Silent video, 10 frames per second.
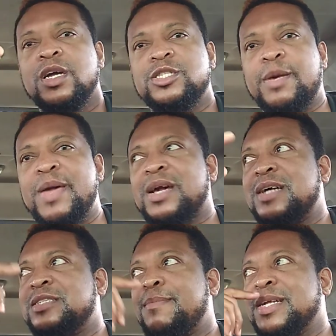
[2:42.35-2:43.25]

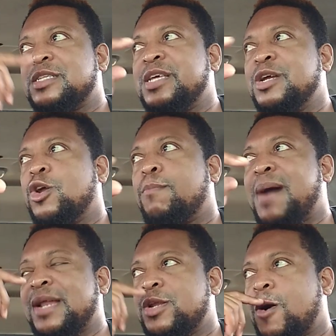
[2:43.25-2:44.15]
Jamaicans, I make the thing look
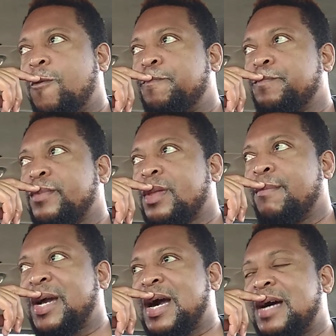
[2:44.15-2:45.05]
bad now.
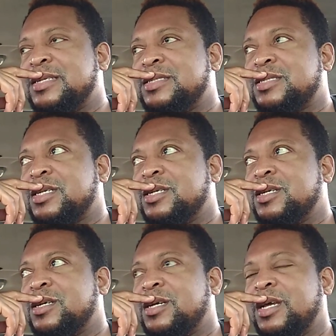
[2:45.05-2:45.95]
Because
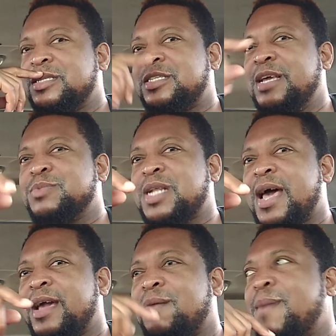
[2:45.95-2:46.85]
it seems
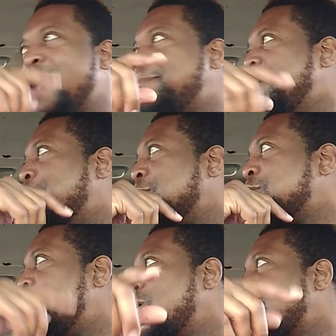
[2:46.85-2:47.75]
like my people
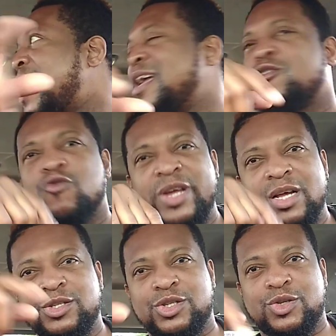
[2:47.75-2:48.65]
don't like
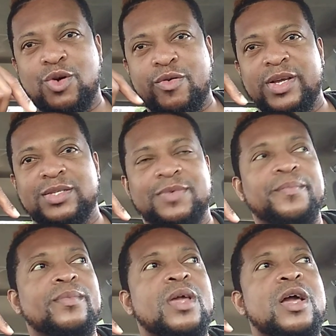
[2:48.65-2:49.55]
real stories.
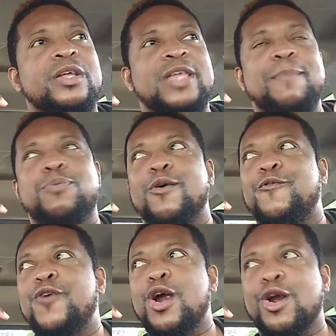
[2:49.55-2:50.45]
They
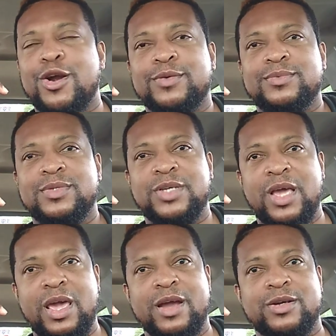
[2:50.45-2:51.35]
prefer to
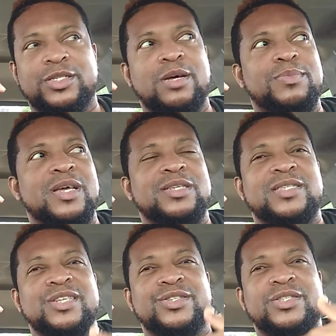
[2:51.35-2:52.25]
hear something
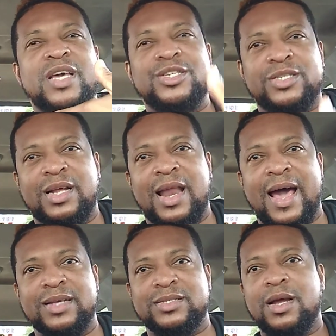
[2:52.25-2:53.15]

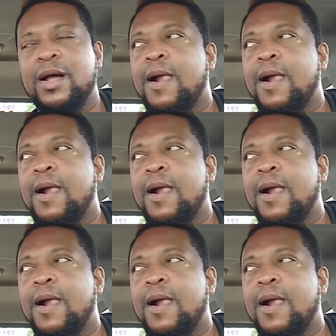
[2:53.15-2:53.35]
sensationalized